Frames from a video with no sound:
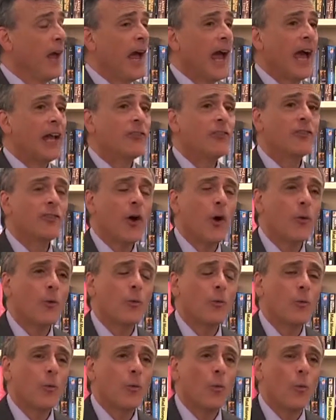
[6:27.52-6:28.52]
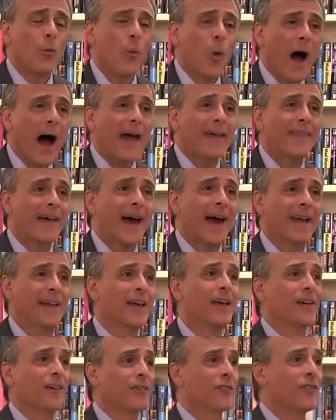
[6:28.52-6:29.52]
And so why that
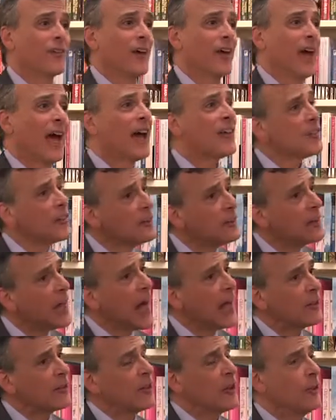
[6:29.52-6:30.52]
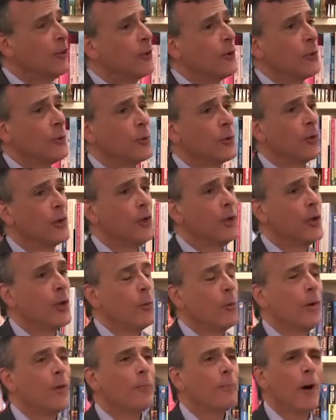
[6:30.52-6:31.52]
is has a lot to do
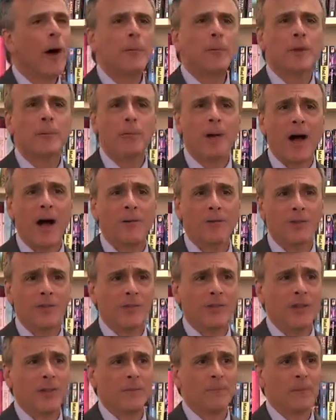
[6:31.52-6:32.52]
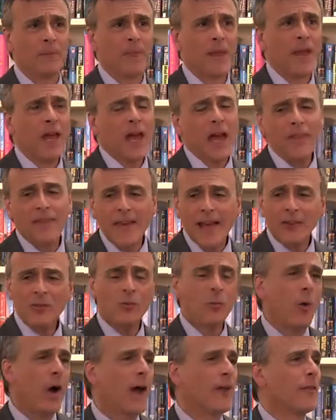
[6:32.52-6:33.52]
with public policy. And
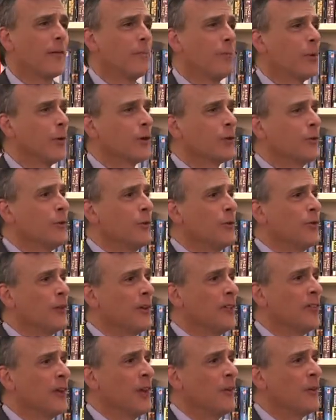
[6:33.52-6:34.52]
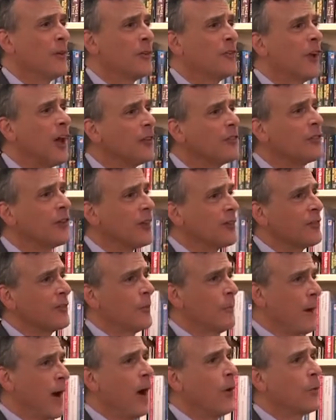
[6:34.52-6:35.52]
that's why the book Losing Tim is not just
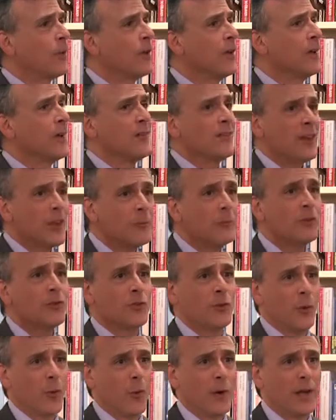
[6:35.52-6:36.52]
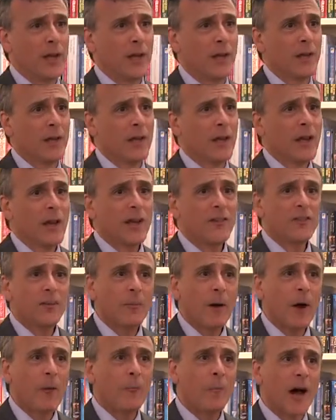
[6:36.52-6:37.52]
about Tim's story. It's
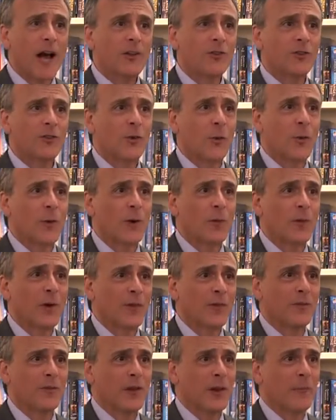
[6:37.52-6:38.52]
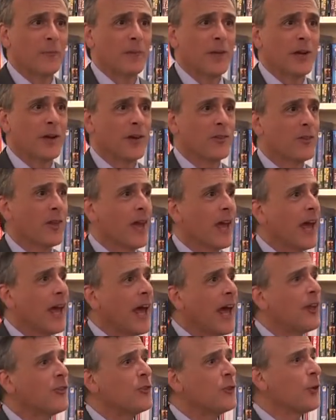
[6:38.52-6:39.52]
about my story with Tim because,
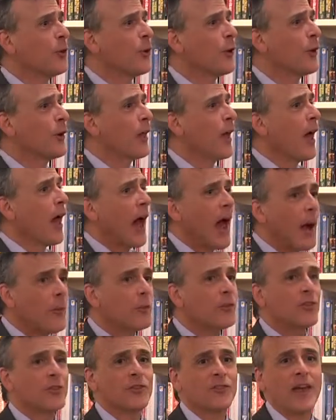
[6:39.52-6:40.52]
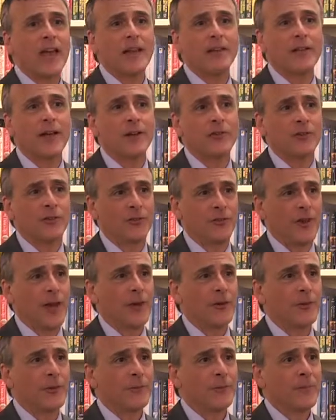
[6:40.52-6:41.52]
as you heard, I was a state
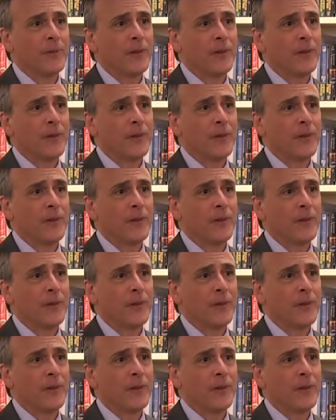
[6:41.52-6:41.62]
legislator.